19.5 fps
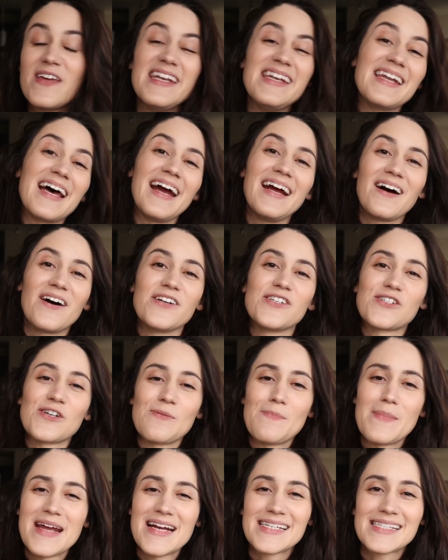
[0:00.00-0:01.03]
the Night Hunter
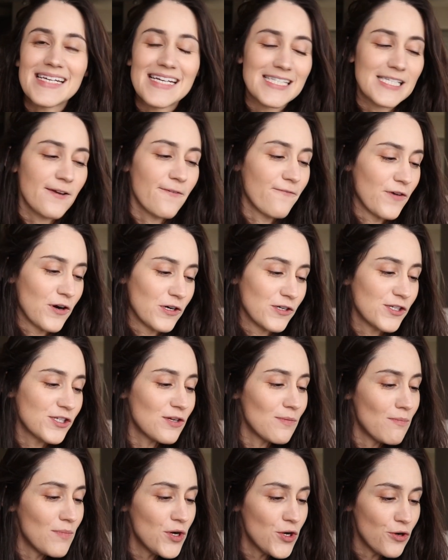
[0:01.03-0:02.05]
makes its
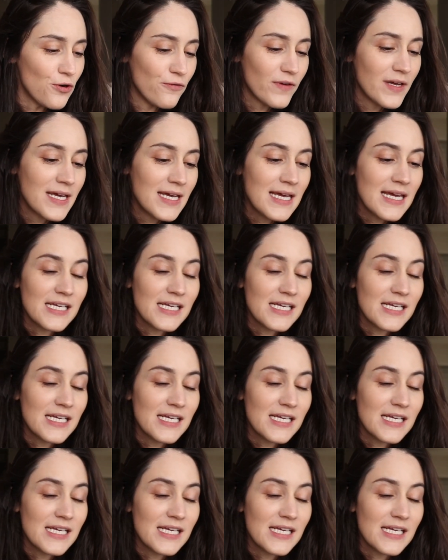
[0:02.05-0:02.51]
first move.